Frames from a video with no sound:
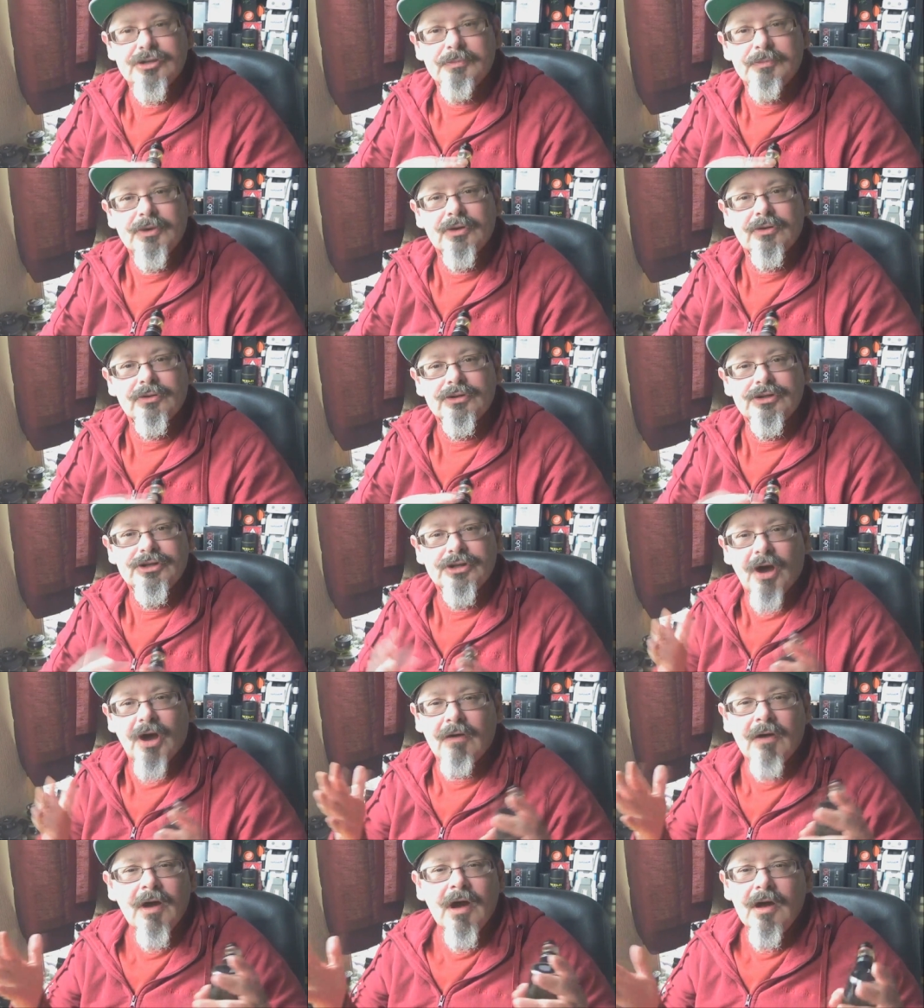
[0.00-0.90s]
should be on the
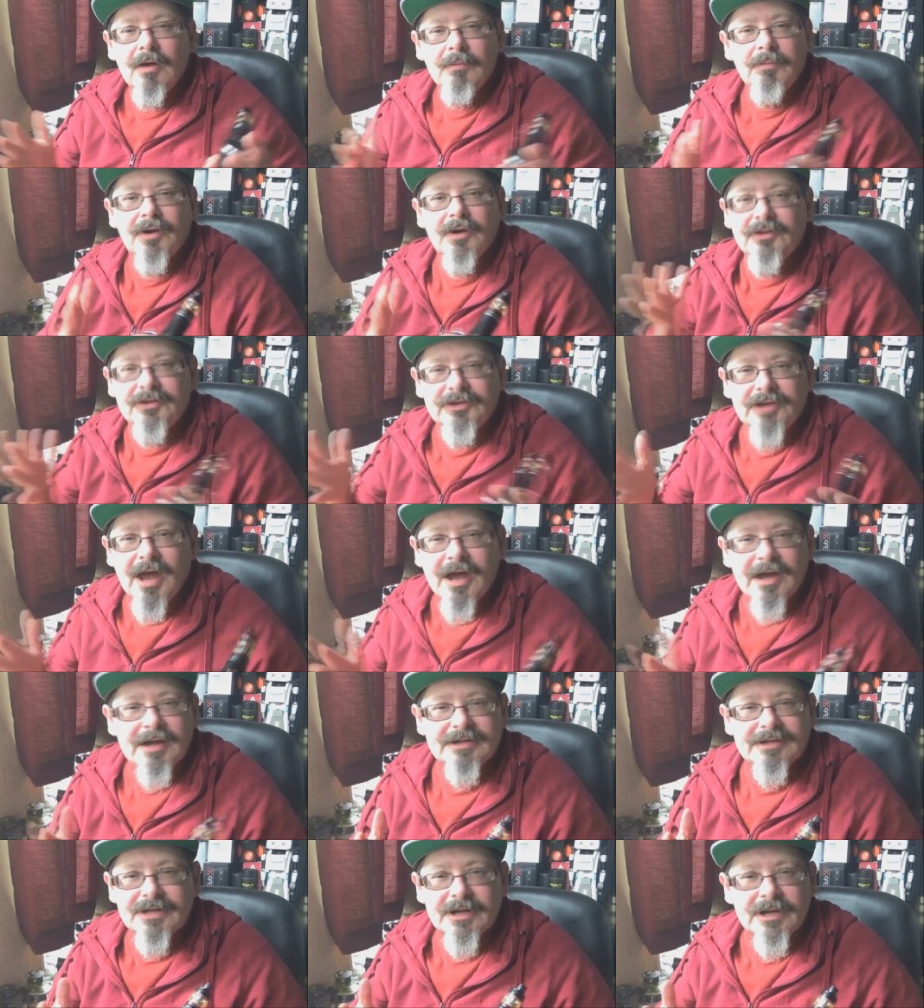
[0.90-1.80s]
shelf. But
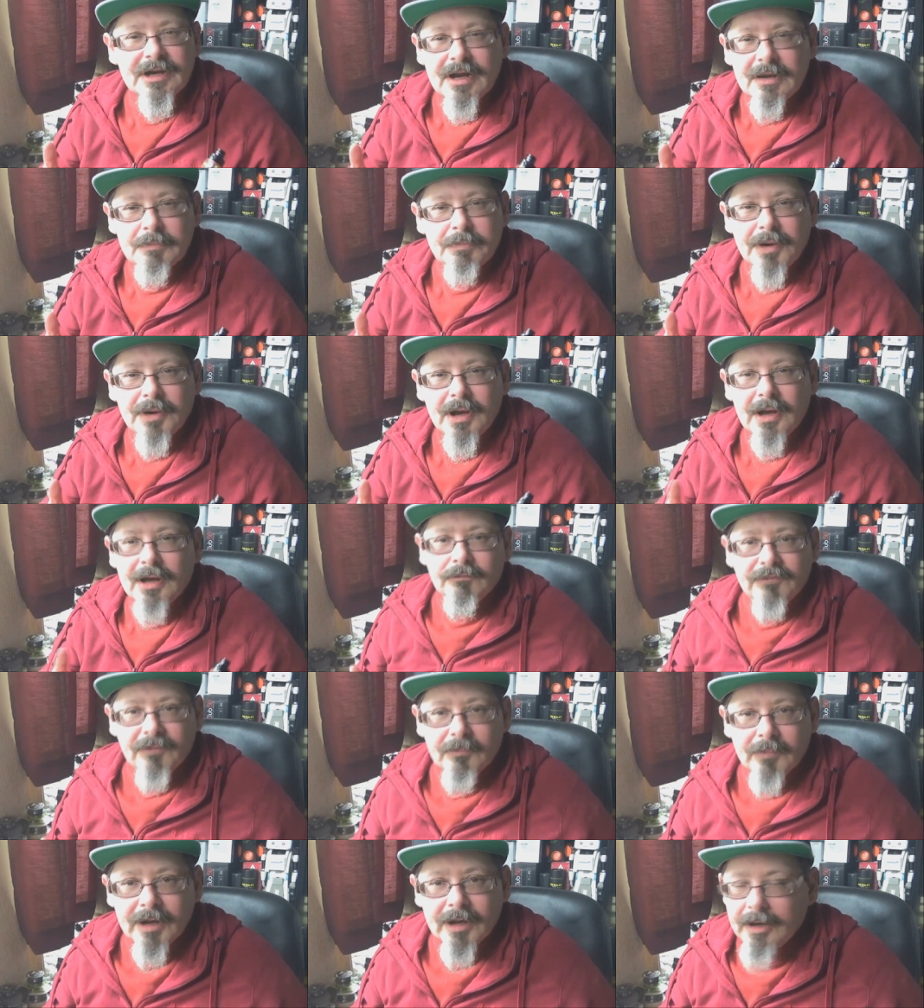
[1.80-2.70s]
that is a
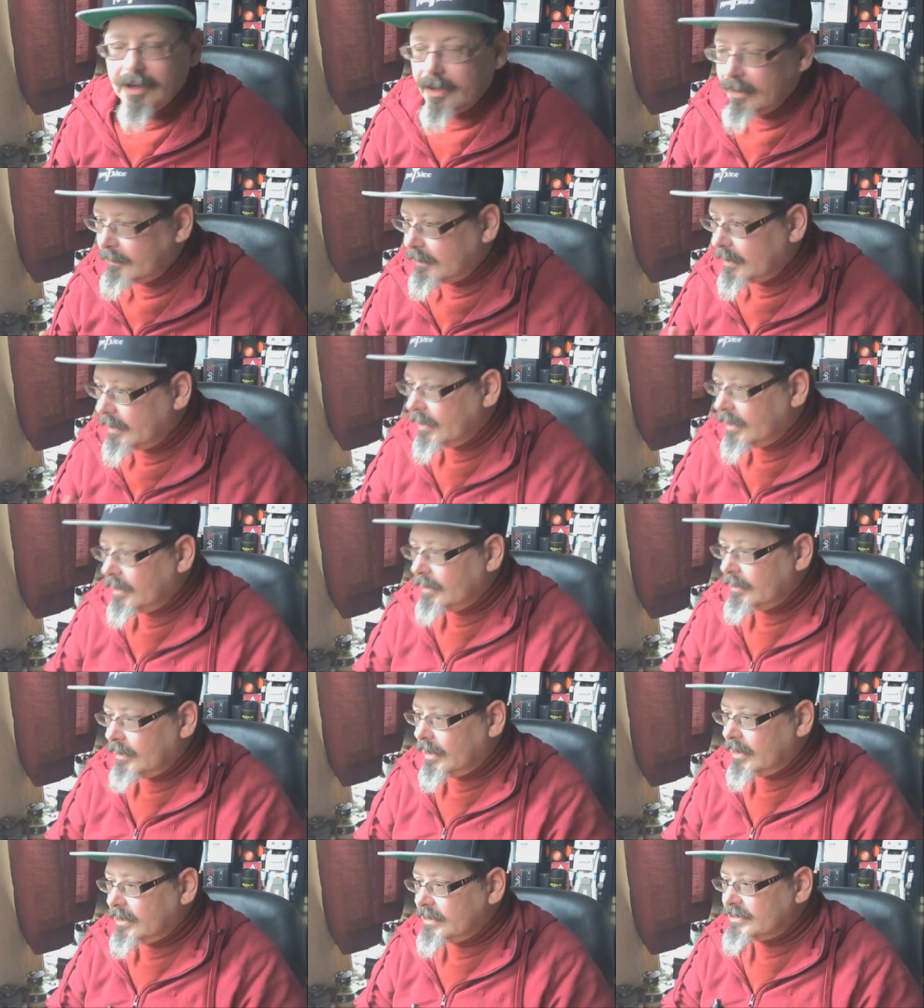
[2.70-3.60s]
nitpick for me.
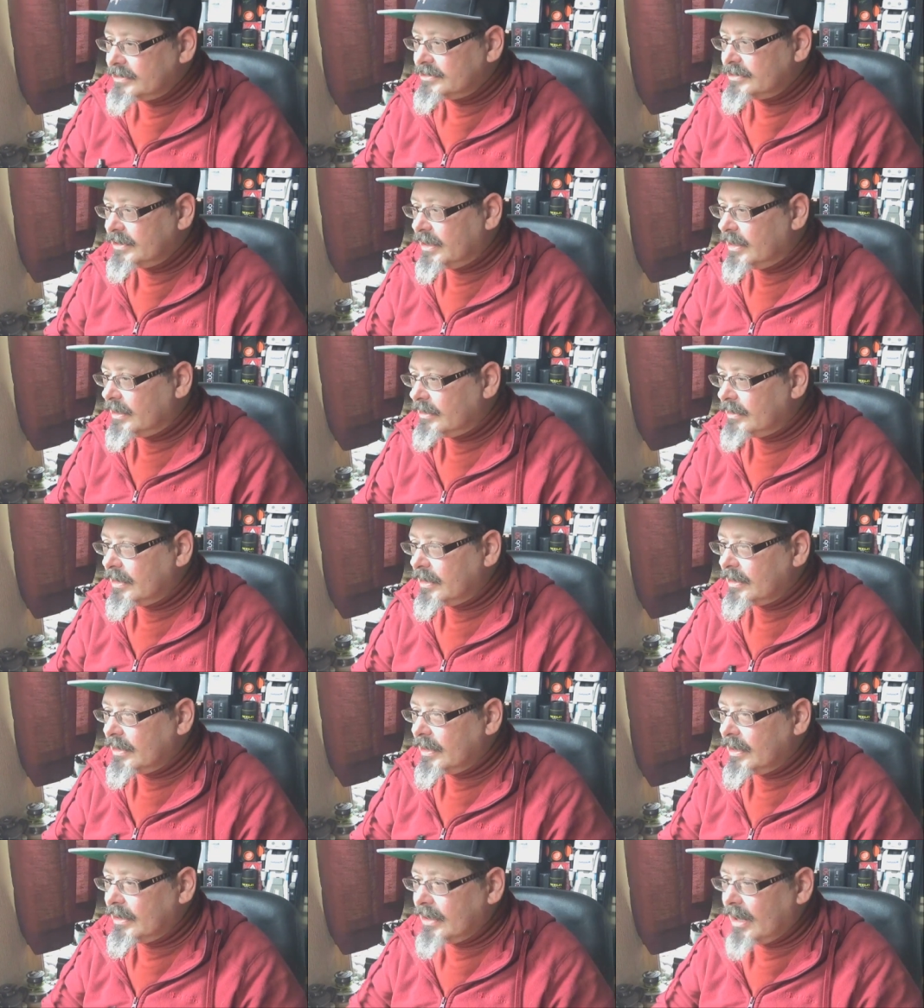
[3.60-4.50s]
But uh,
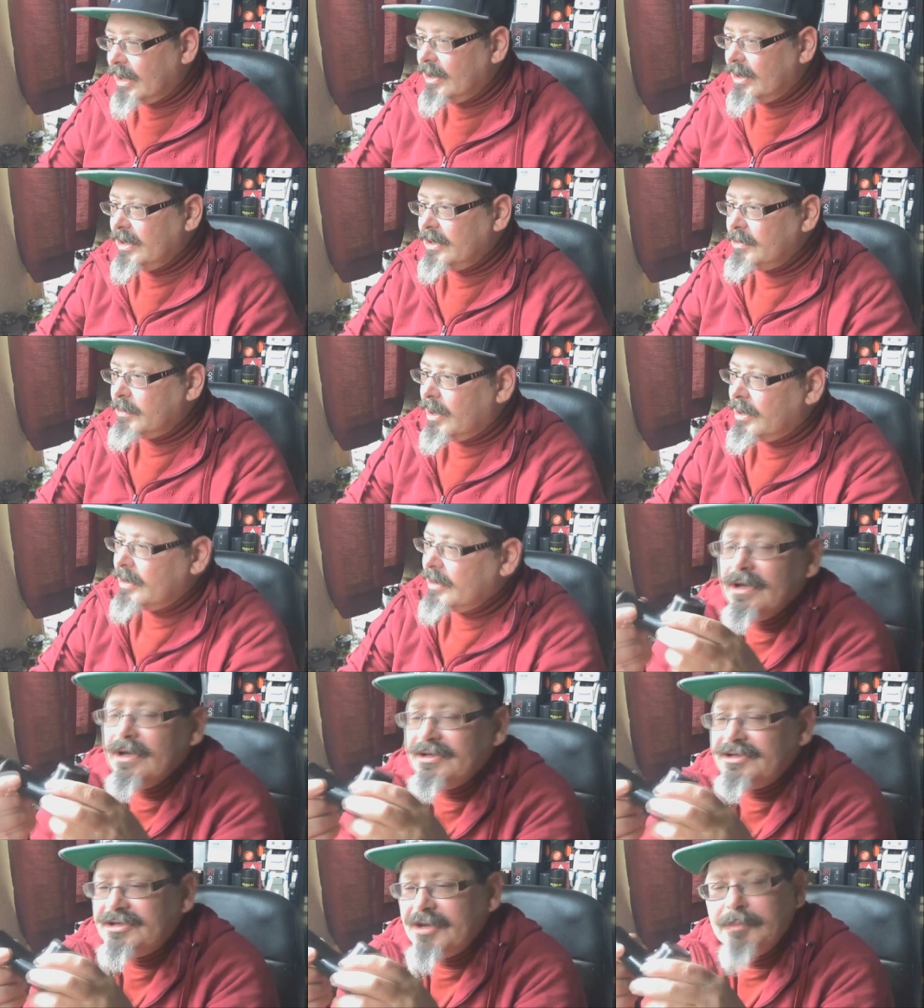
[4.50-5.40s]
uh, there you go. Anyway,
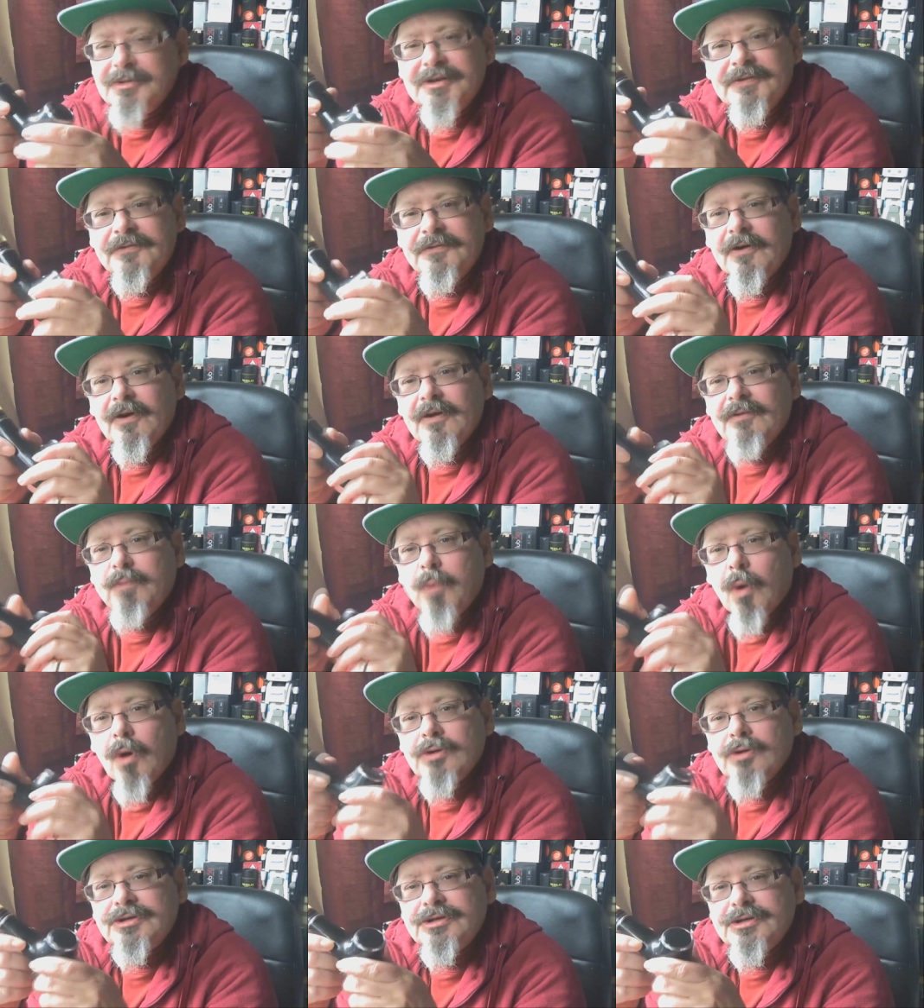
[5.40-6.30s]
75
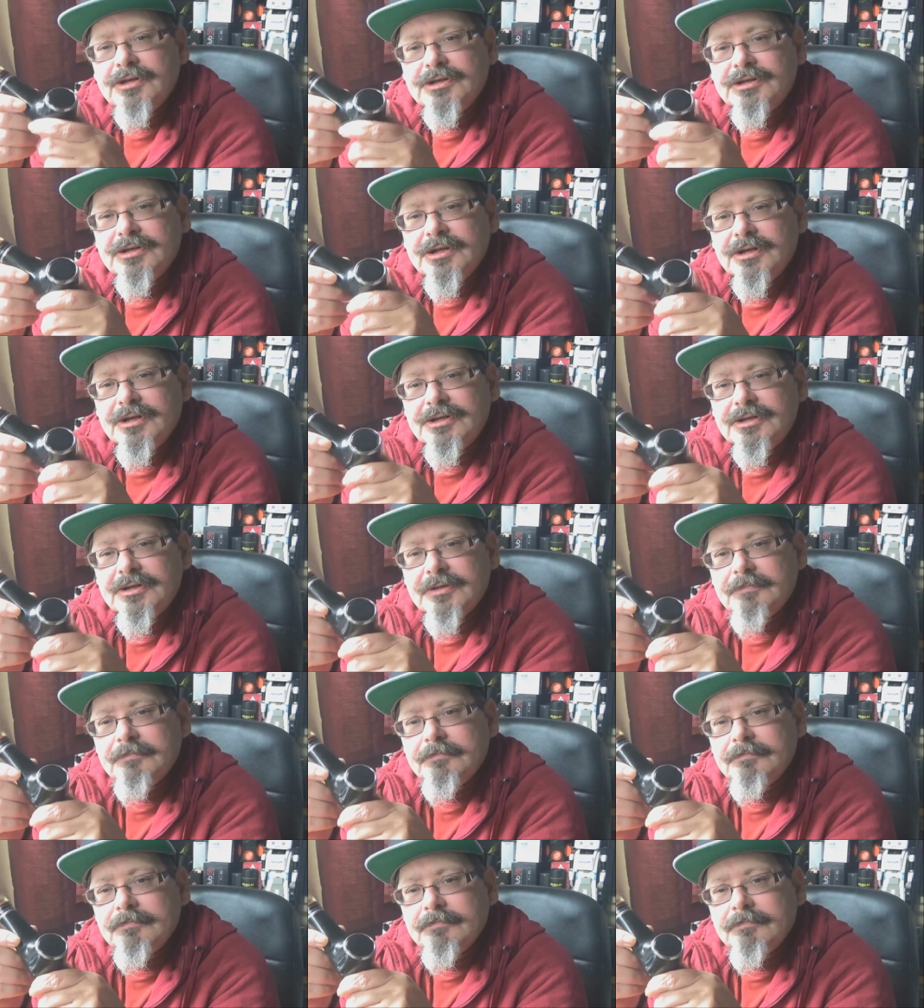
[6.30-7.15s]
watts this is.